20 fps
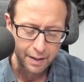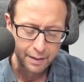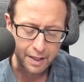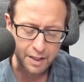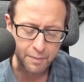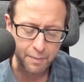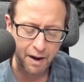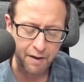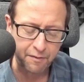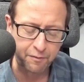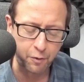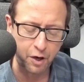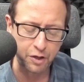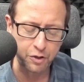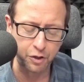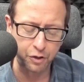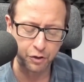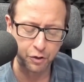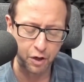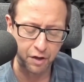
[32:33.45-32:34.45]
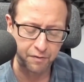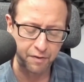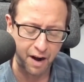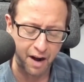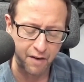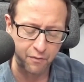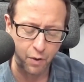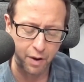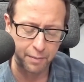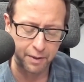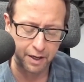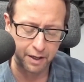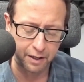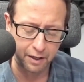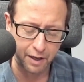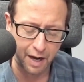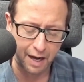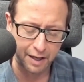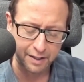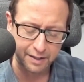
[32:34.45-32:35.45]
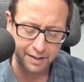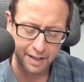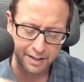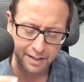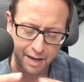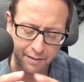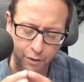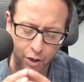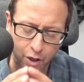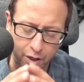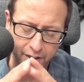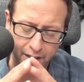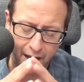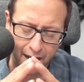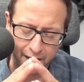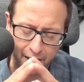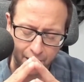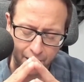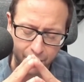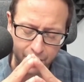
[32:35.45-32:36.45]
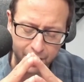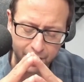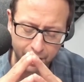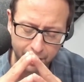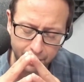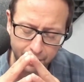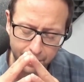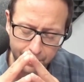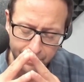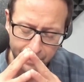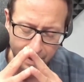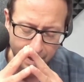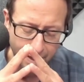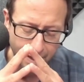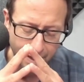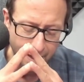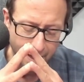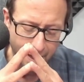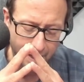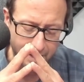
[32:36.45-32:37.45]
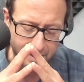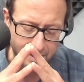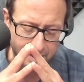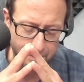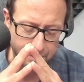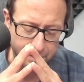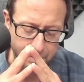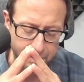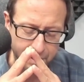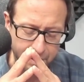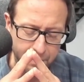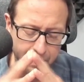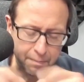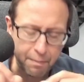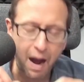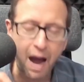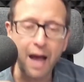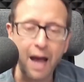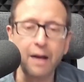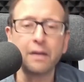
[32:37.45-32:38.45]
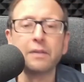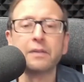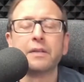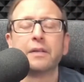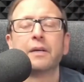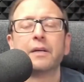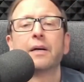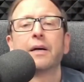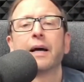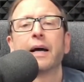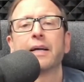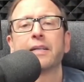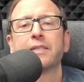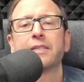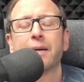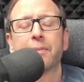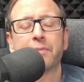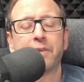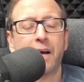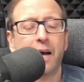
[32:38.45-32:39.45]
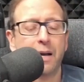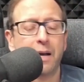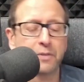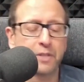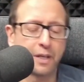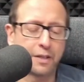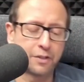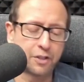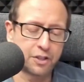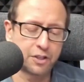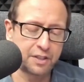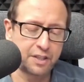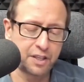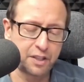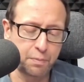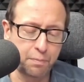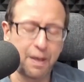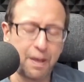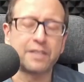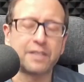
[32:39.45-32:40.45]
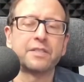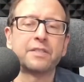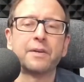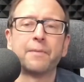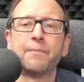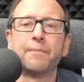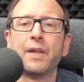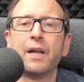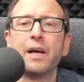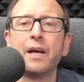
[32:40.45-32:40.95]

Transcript: There's about 435 women in the United States have a heart attack every year, and symptoms can be mild, and sometimes they're just dismissed.